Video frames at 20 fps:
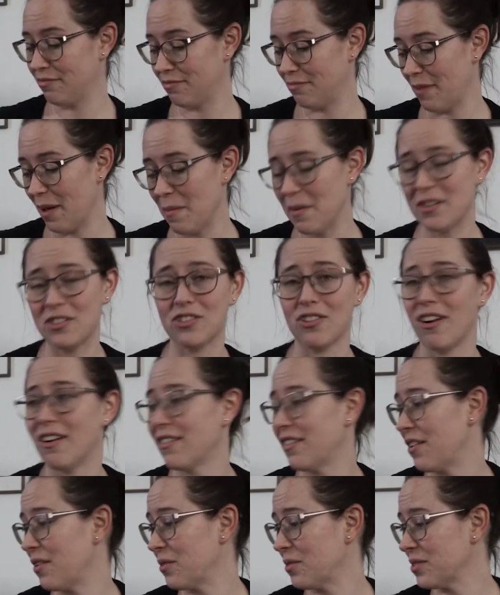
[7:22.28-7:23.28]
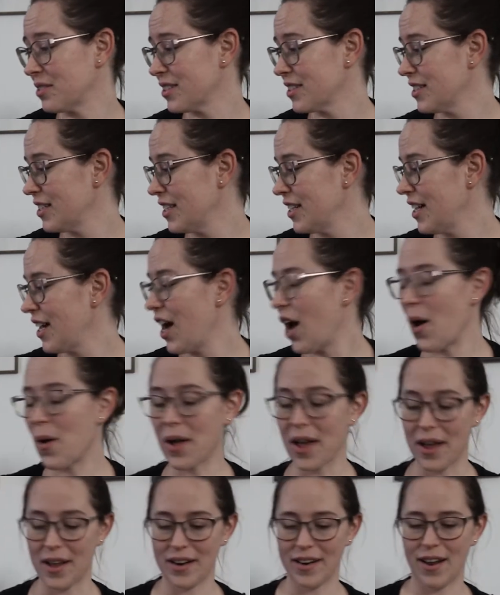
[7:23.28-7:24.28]
Maybe Sean knows.
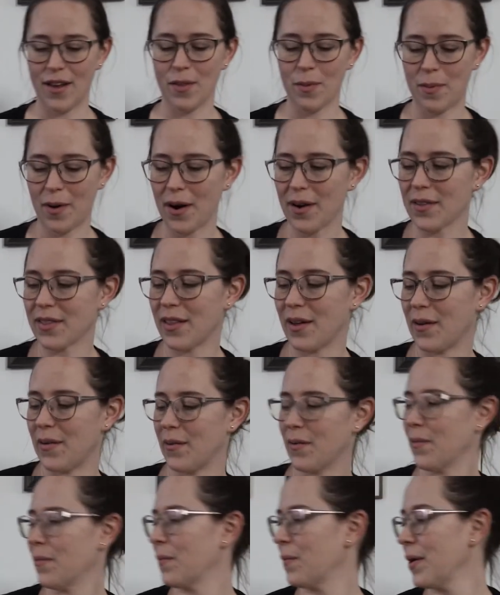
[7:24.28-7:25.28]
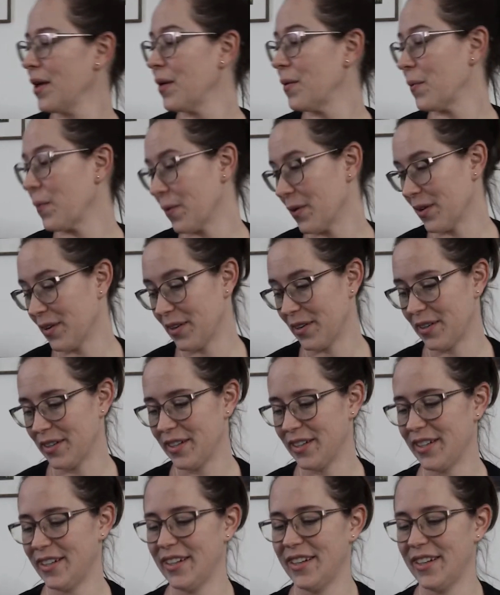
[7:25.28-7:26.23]
Okay, now the part that we ordered.